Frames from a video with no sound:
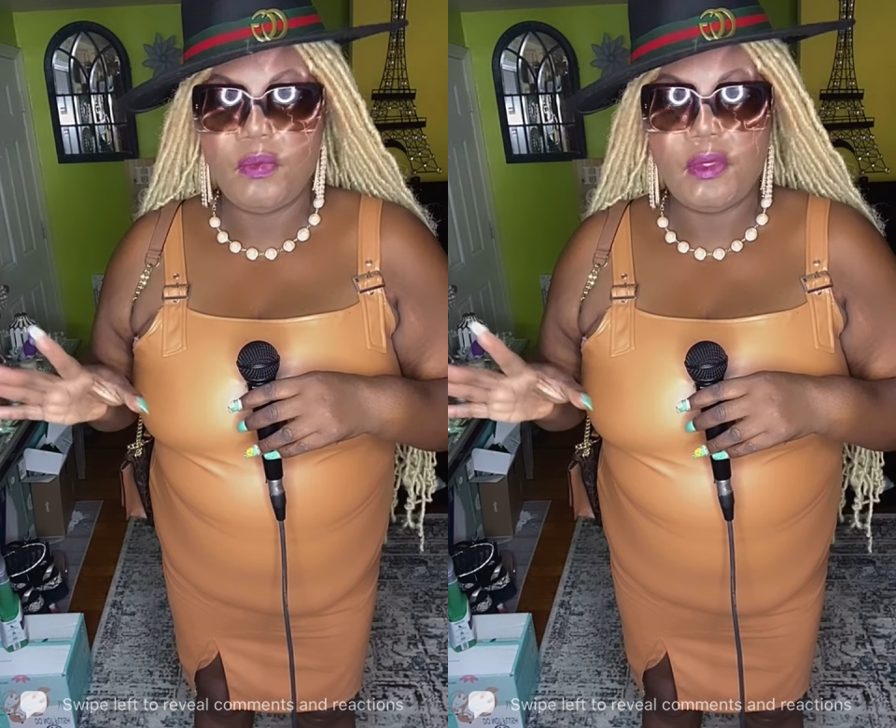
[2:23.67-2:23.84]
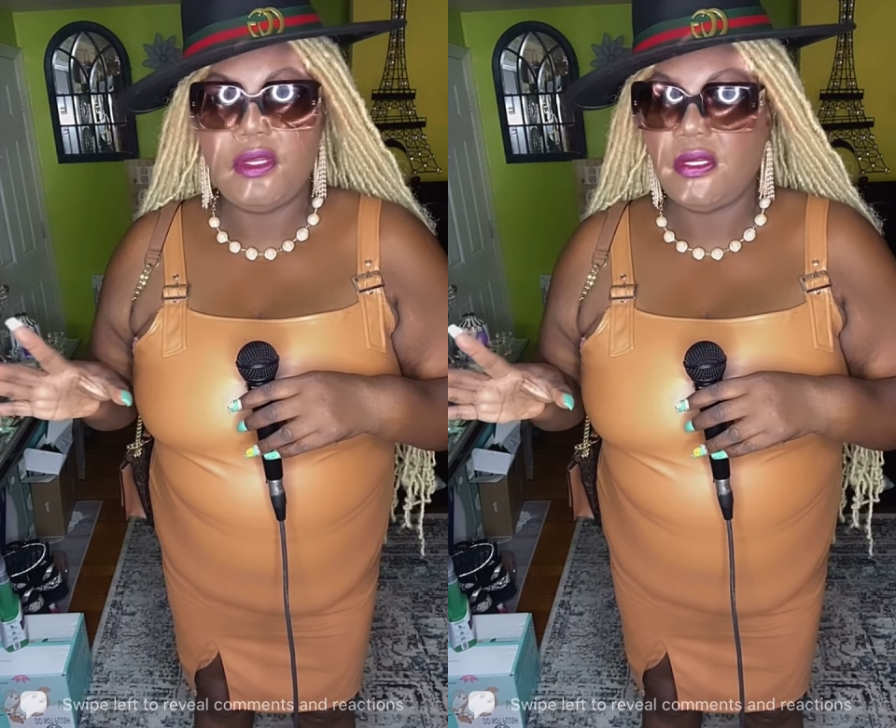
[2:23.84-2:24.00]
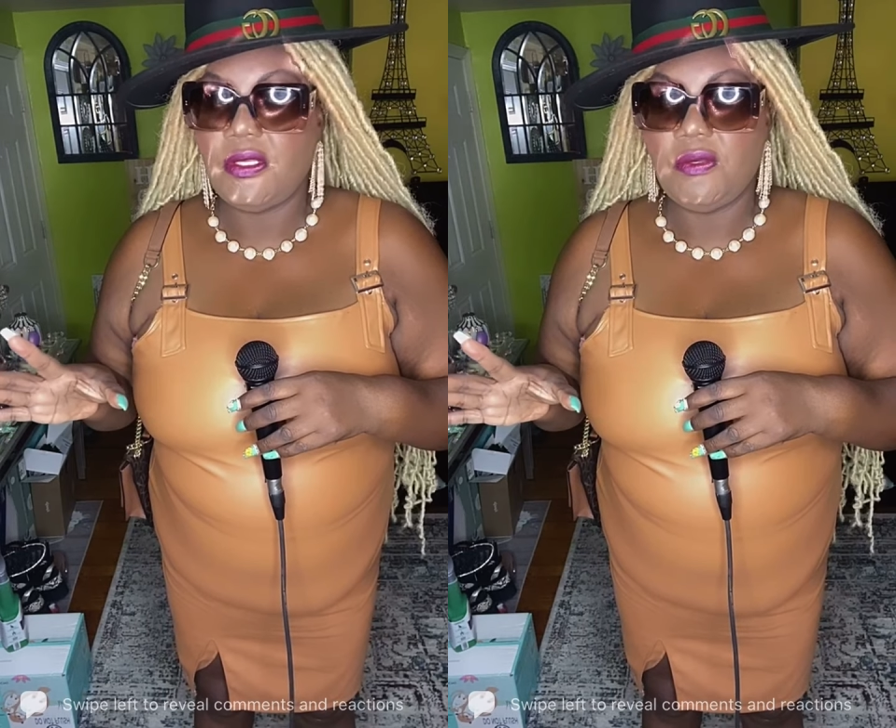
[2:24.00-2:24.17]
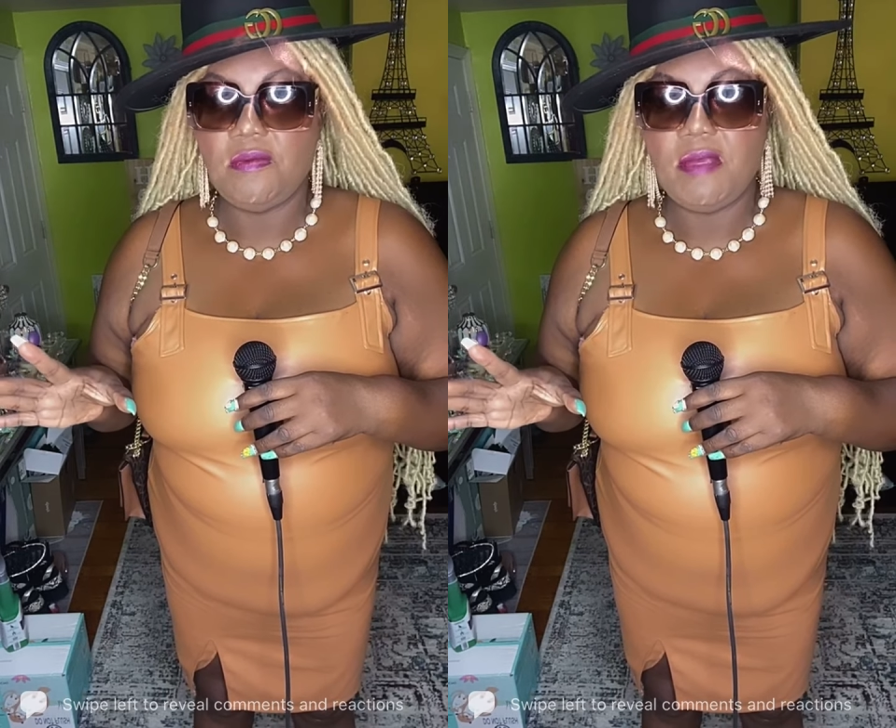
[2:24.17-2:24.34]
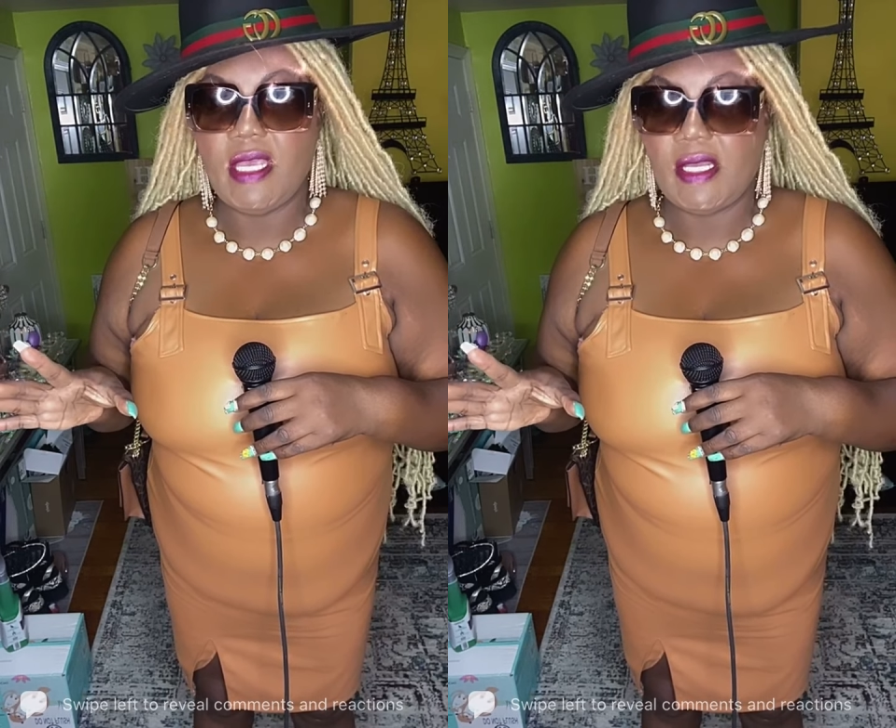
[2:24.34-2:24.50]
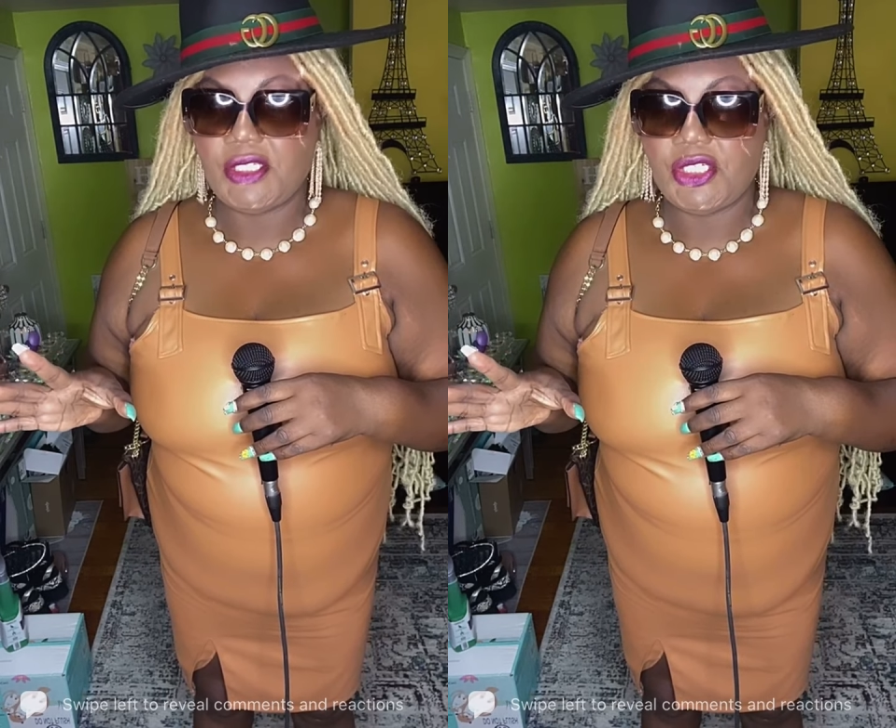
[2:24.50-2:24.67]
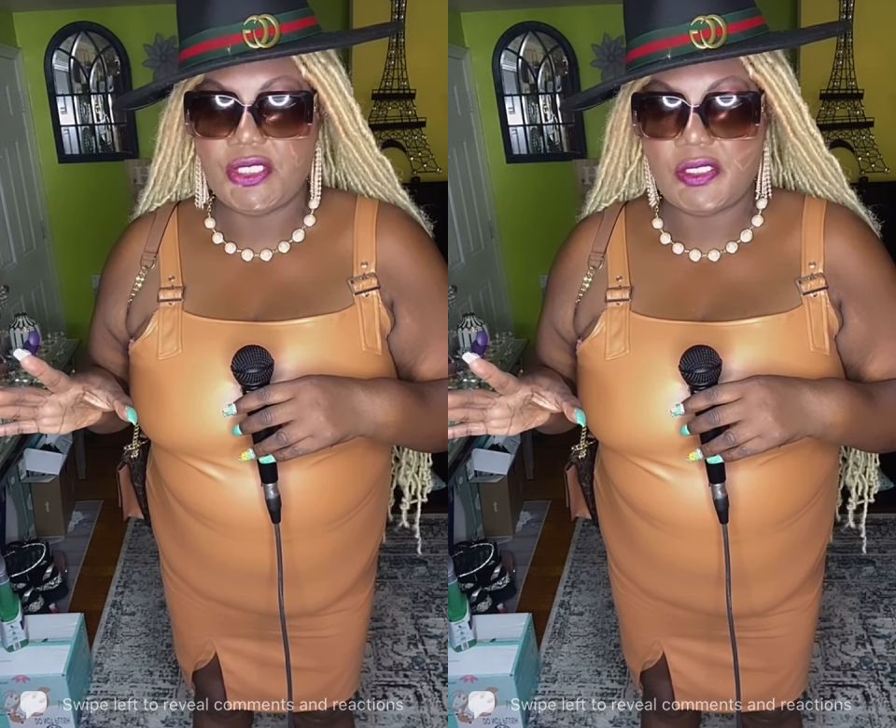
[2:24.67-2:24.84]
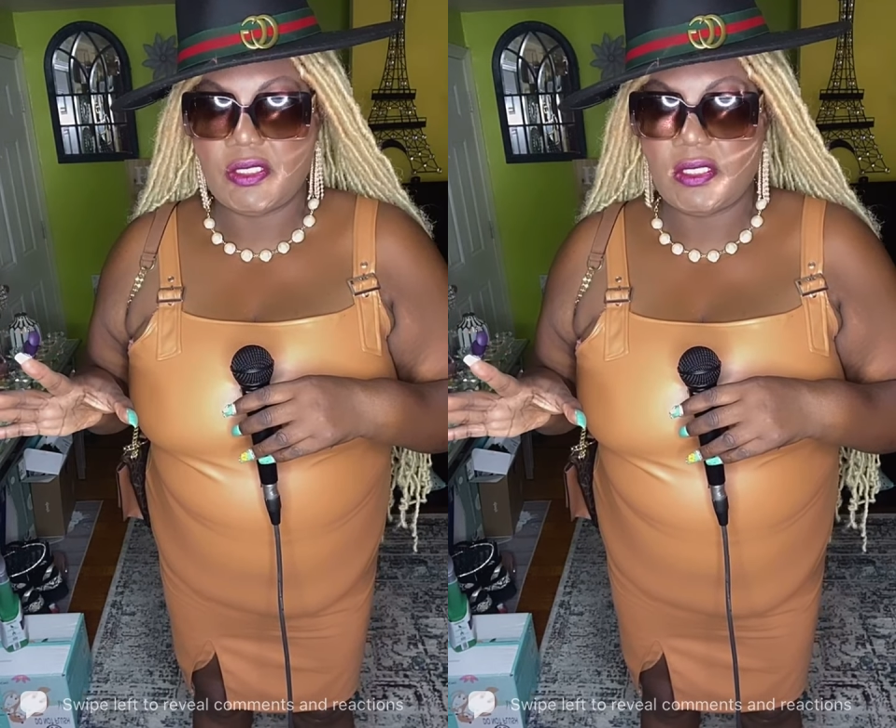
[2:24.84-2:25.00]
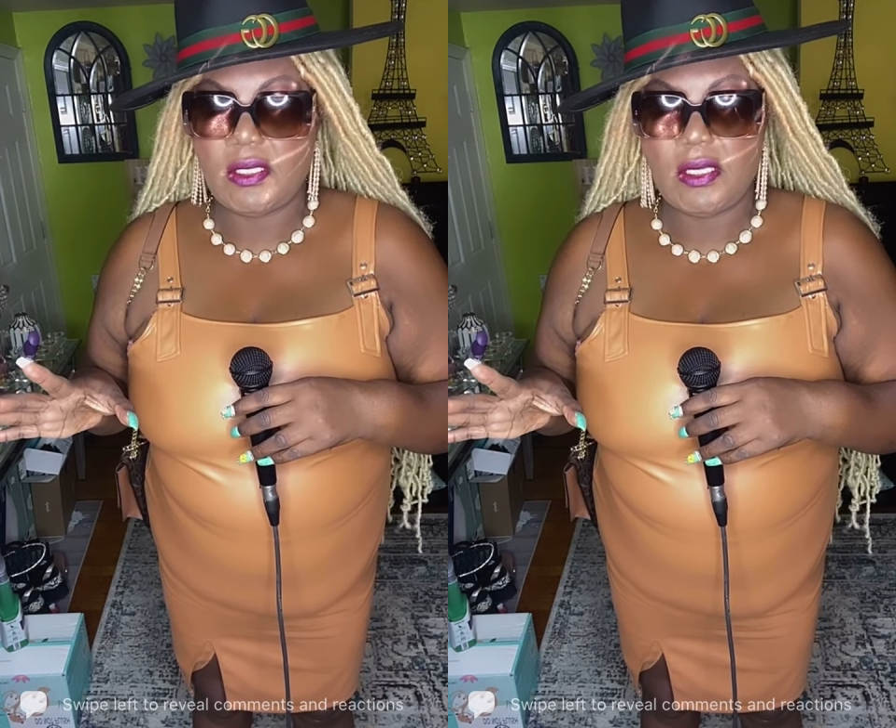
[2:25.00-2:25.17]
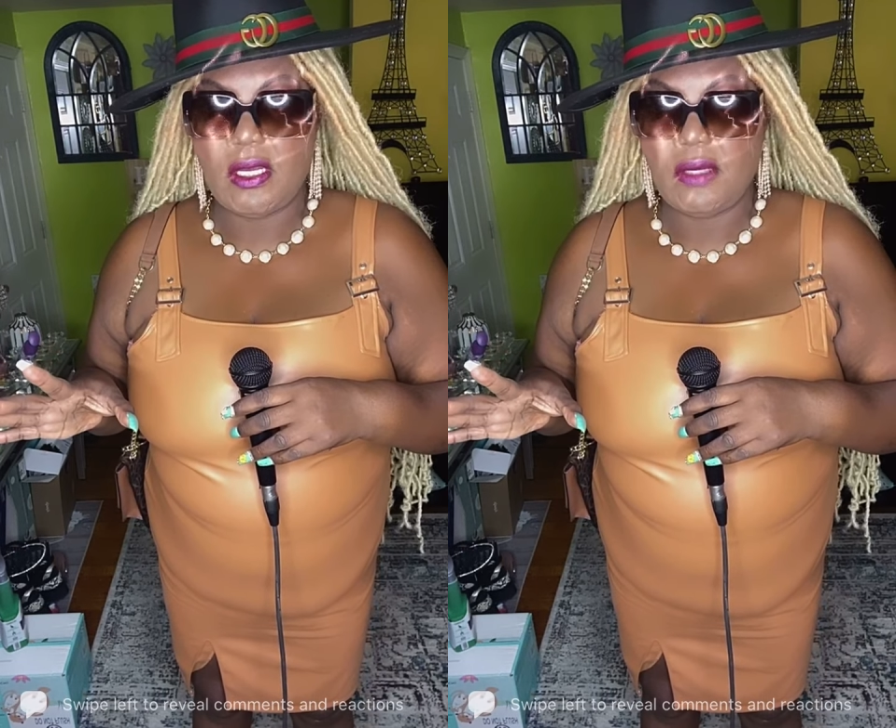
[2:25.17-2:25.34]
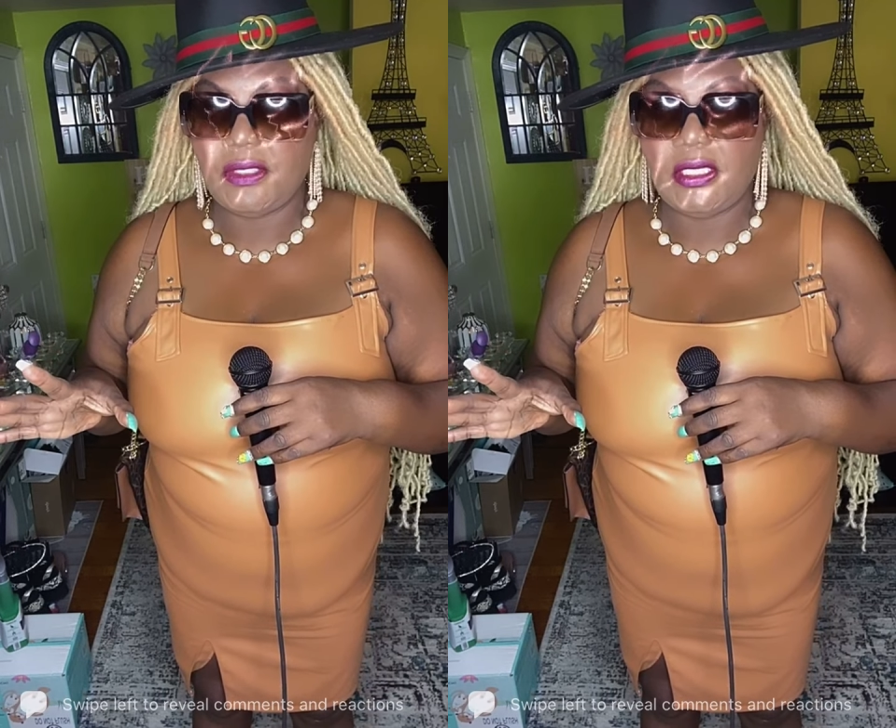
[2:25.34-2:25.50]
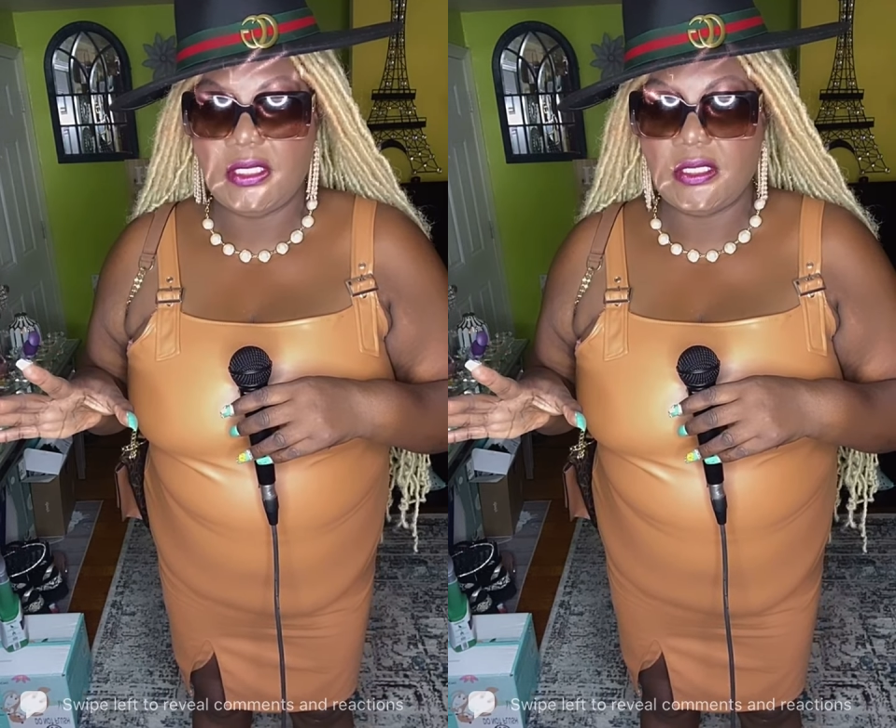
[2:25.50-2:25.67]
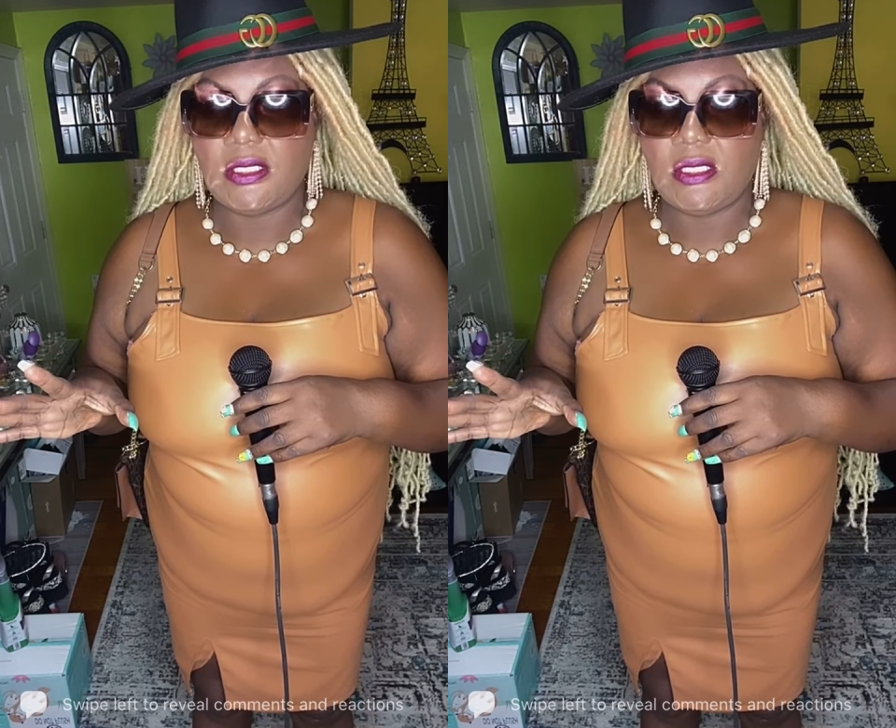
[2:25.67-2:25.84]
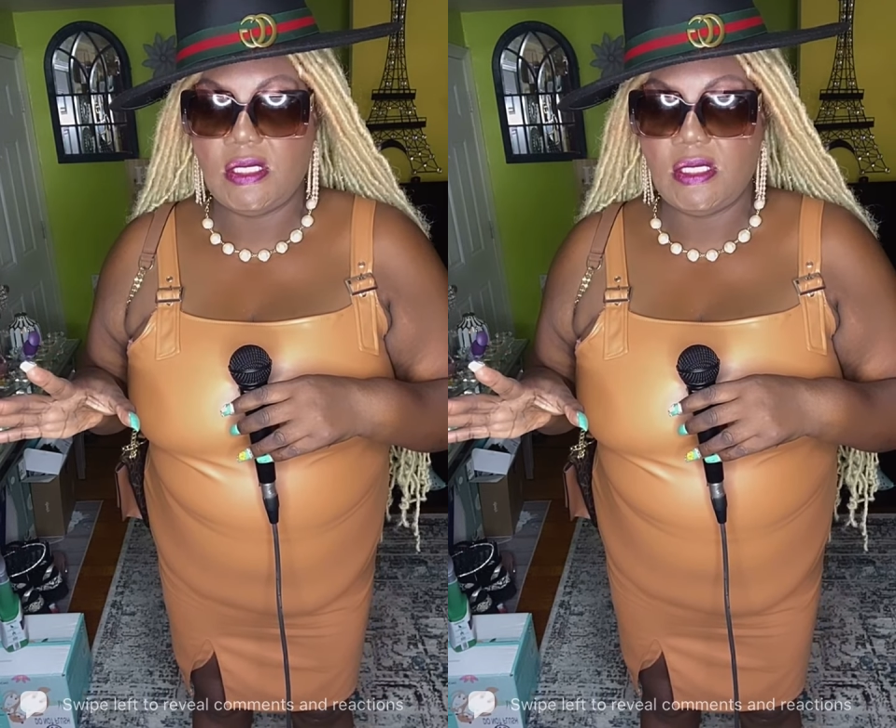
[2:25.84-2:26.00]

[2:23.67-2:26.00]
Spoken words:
with none of you bitches out here.